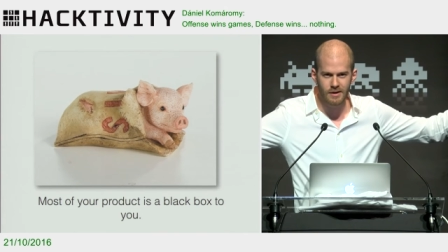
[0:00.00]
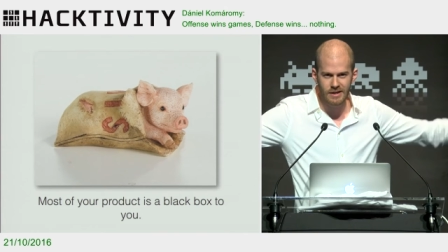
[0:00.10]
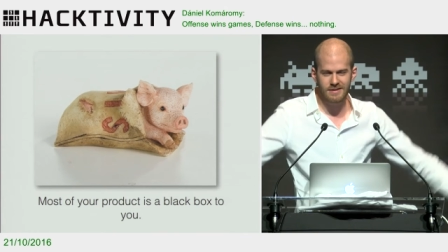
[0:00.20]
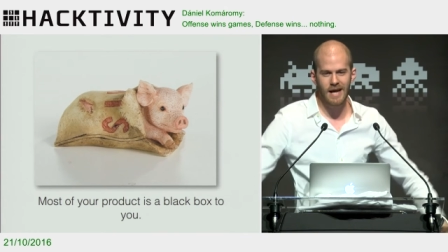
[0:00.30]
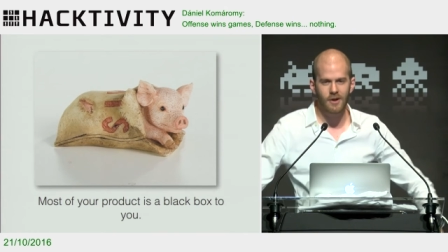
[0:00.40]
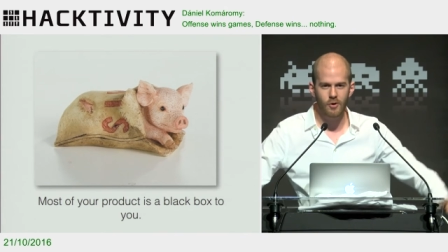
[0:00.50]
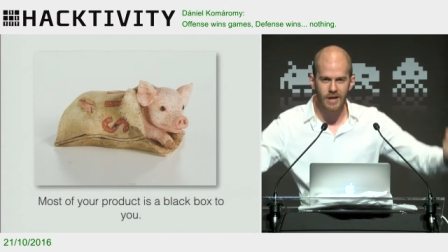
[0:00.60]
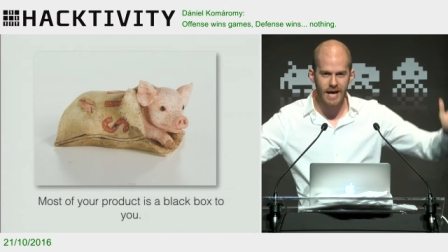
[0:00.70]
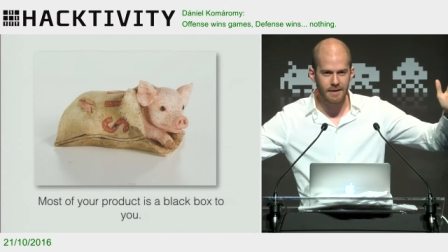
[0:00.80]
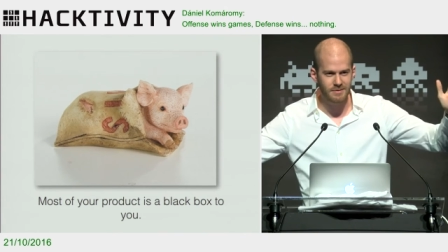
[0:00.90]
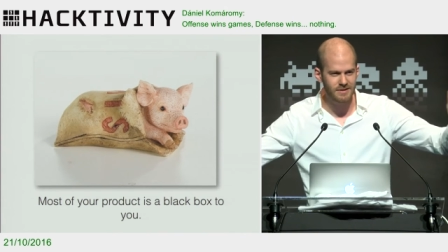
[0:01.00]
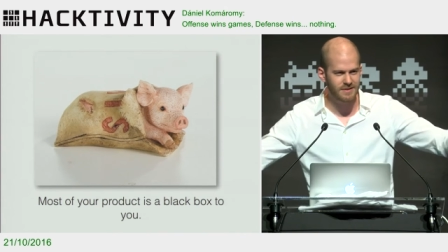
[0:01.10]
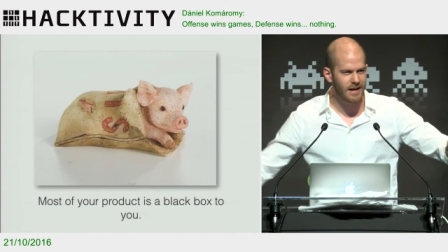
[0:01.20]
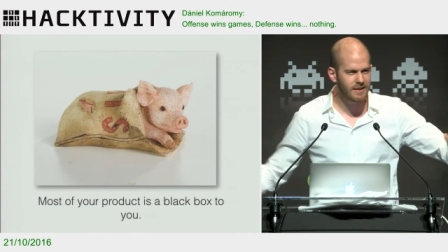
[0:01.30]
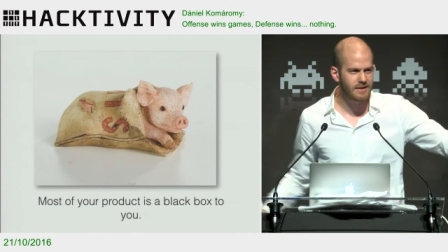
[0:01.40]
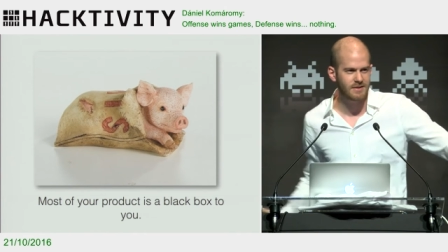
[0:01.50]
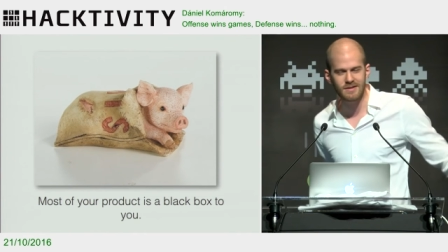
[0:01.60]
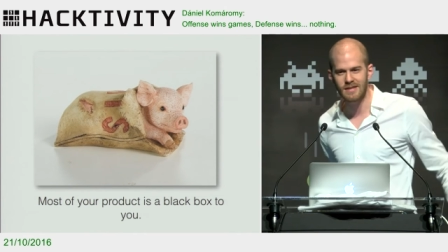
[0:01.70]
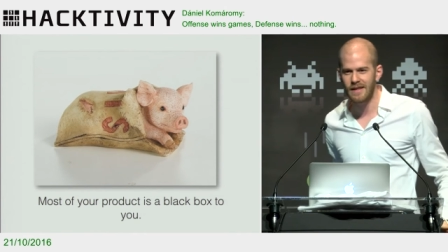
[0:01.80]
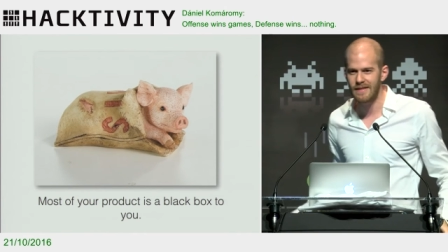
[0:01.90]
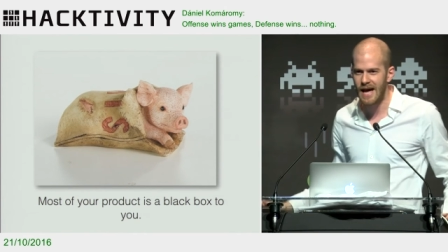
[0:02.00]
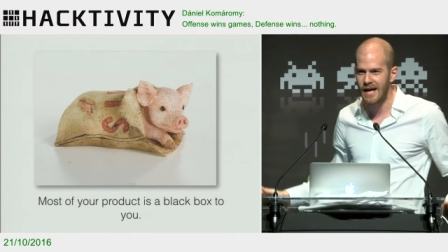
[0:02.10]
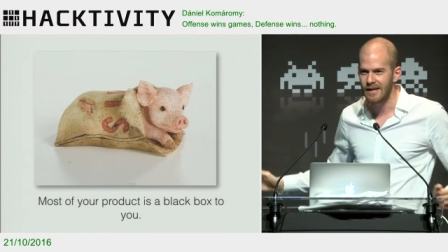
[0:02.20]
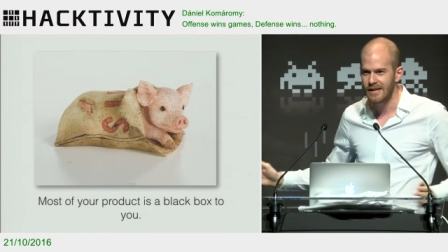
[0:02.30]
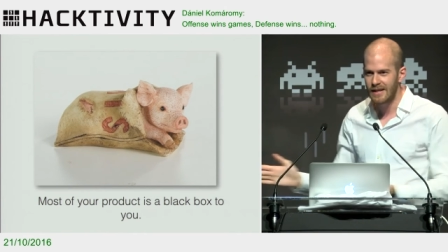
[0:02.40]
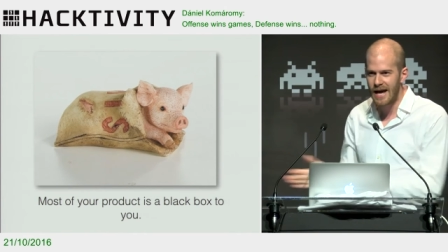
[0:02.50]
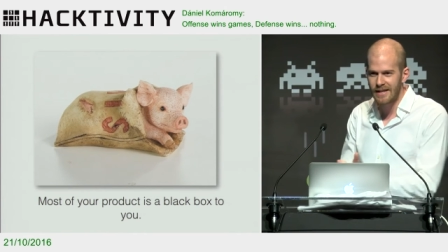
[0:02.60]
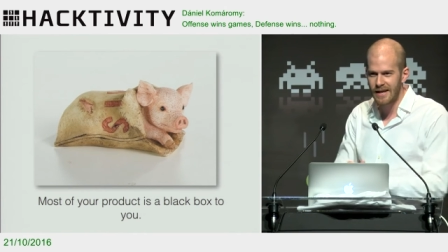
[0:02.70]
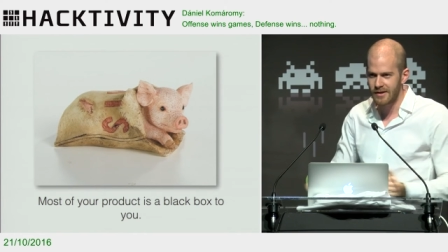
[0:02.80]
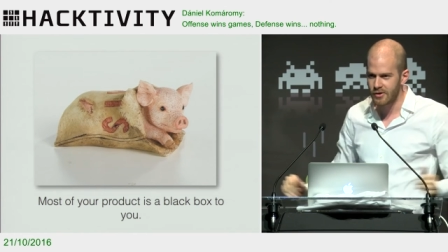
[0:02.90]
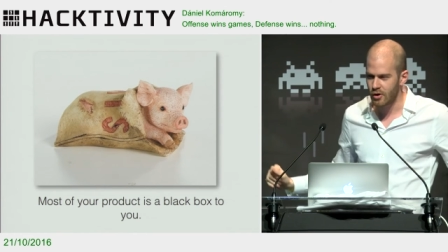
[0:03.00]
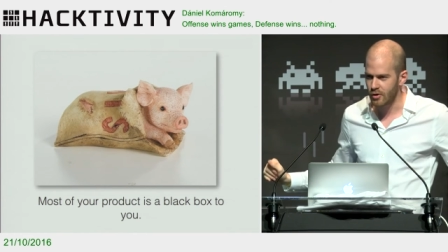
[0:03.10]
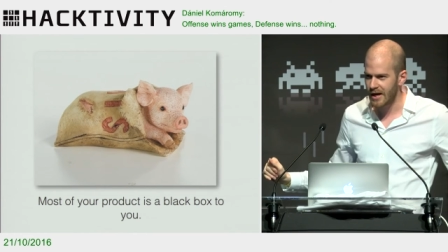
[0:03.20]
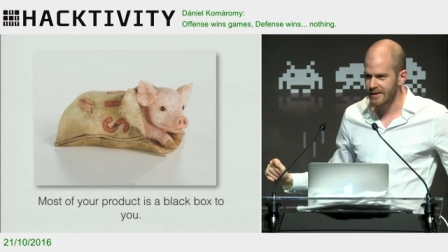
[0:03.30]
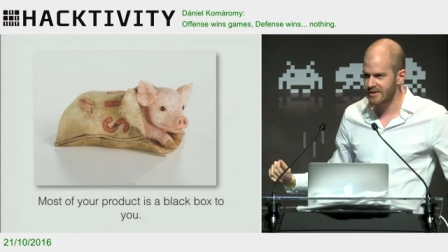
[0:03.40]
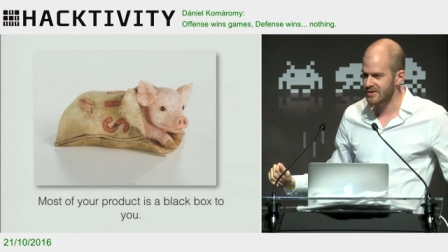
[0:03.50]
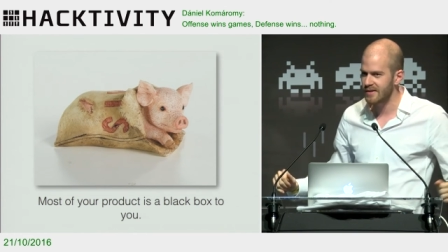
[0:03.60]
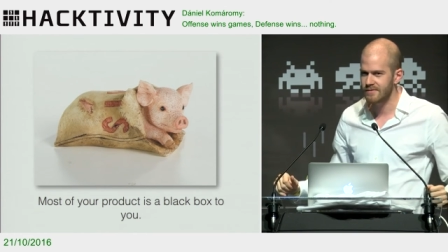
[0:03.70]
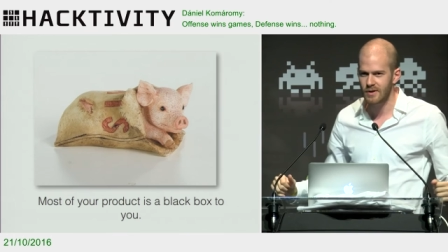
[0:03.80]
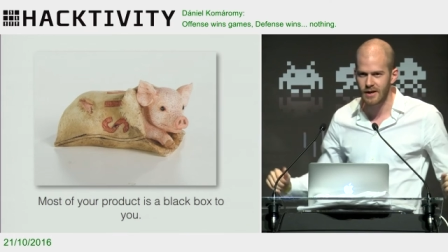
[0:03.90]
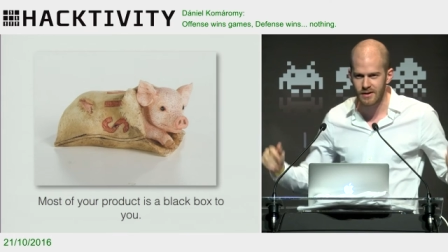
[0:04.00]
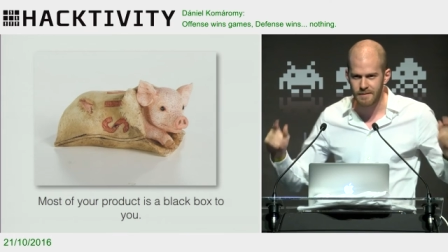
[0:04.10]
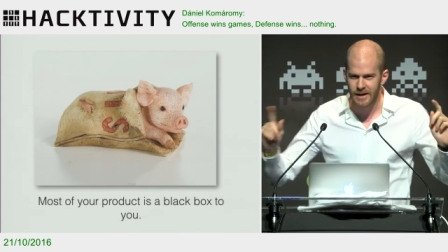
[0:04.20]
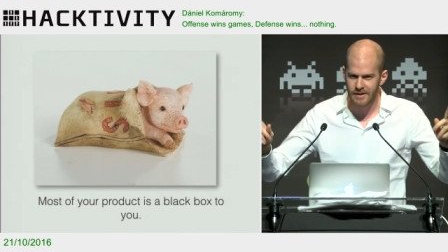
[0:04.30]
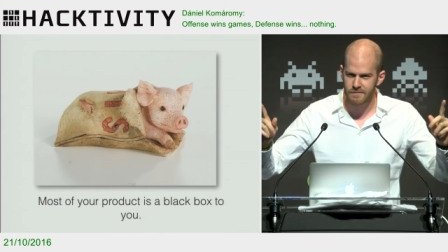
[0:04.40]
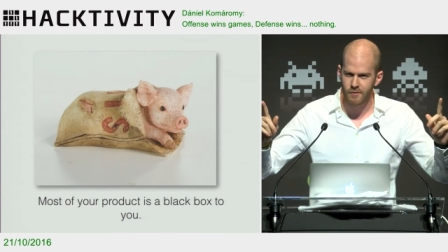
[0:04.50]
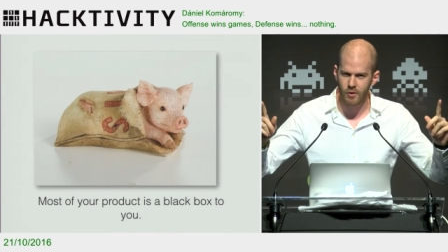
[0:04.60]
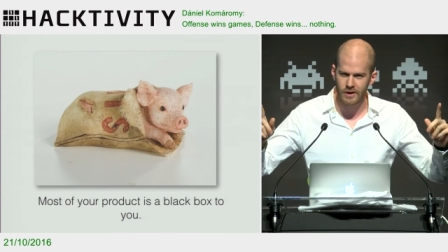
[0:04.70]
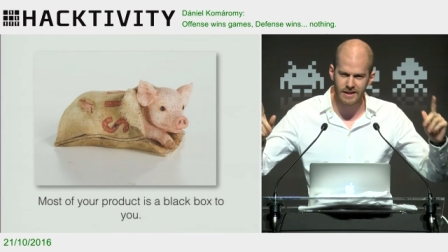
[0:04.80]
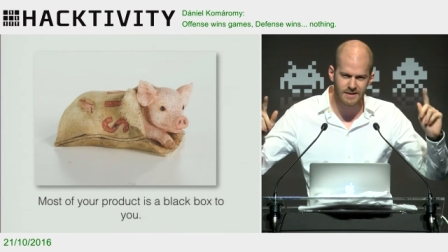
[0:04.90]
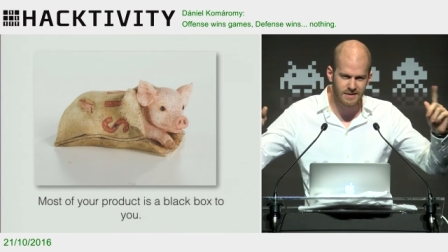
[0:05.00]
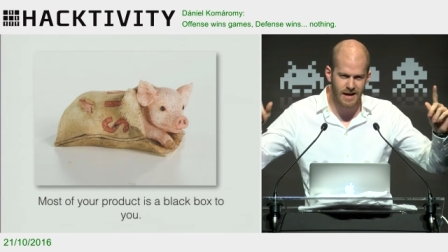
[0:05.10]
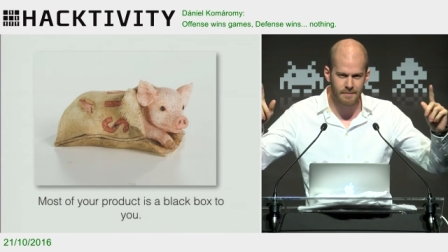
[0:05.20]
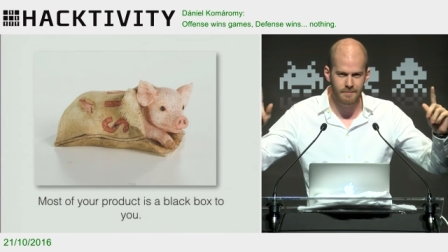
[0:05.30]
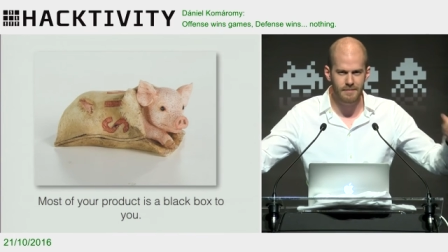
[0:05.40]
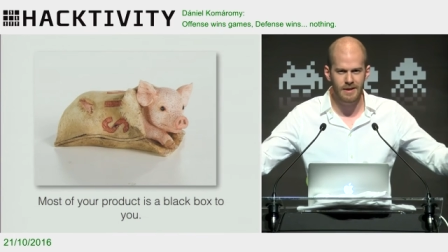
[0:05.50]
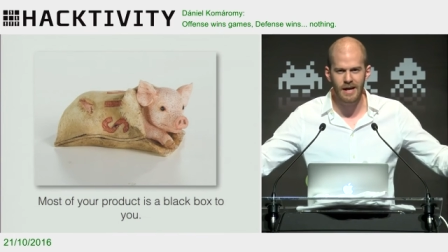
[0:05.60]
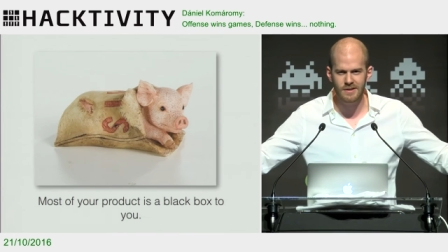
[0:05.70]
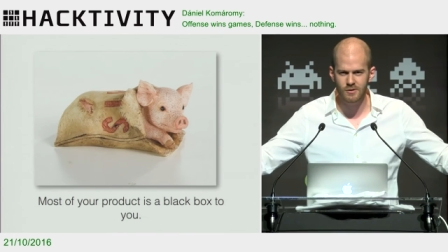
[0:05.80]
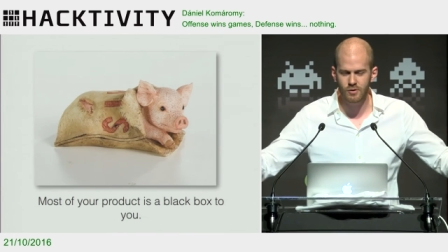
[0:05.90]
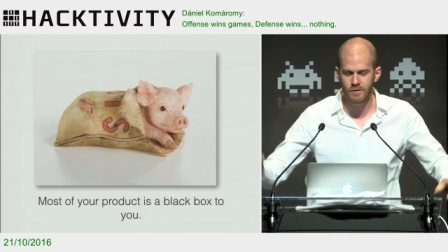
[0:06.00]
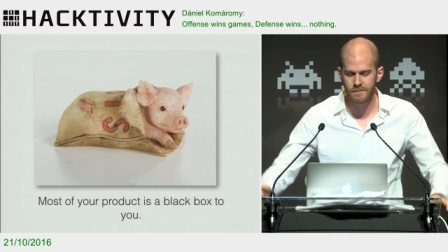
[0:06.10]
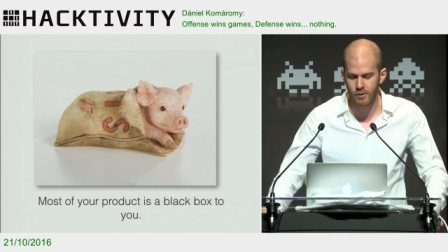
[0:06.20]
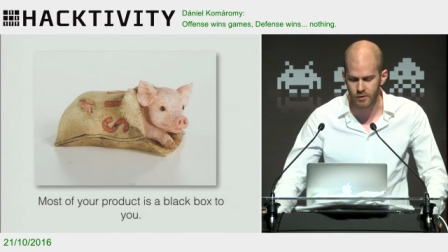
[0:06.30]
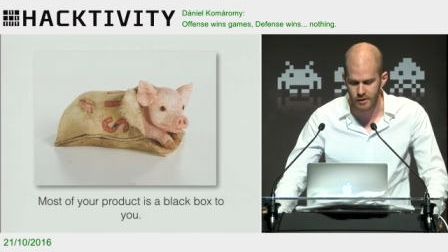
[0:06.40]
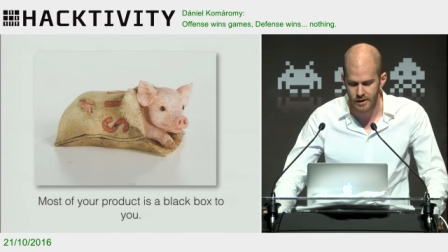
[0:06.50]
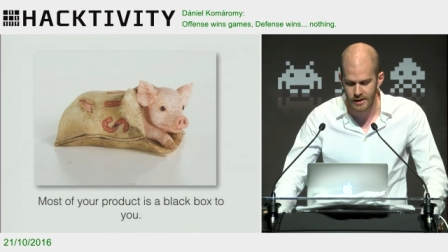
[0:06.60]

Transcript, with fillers: It's not OEMs, it's not this, it's not that. Now they got their stuff together and made the phone, and it's them, and now it's a Google phone.